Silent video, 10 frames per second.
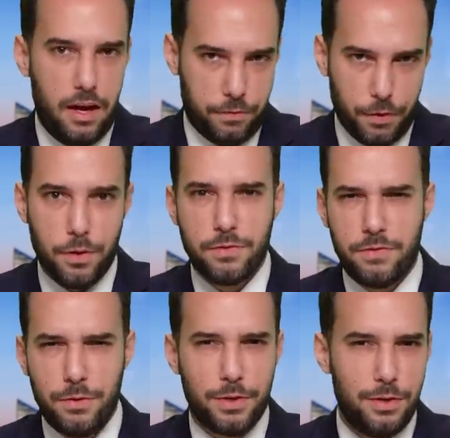And for those
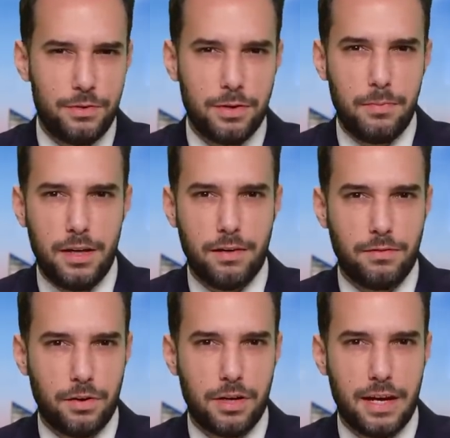of you accusing me
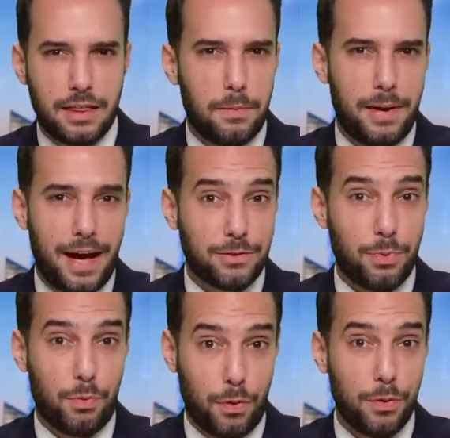of looking at the past
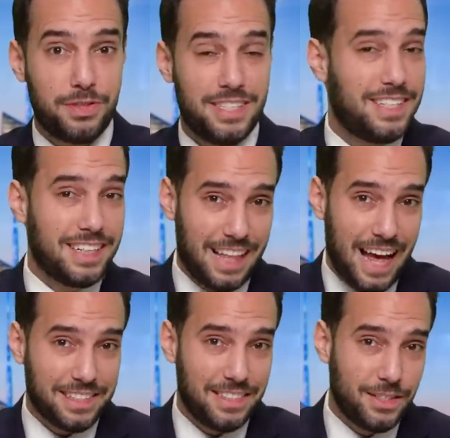with rose-tinted
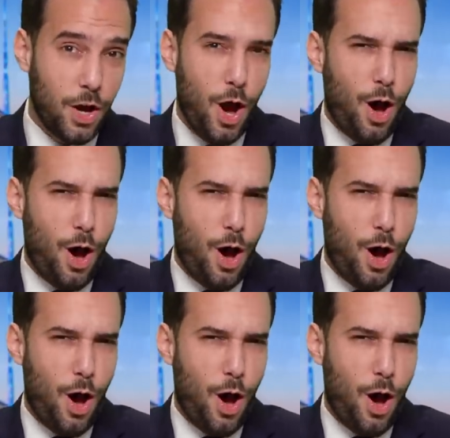glasses,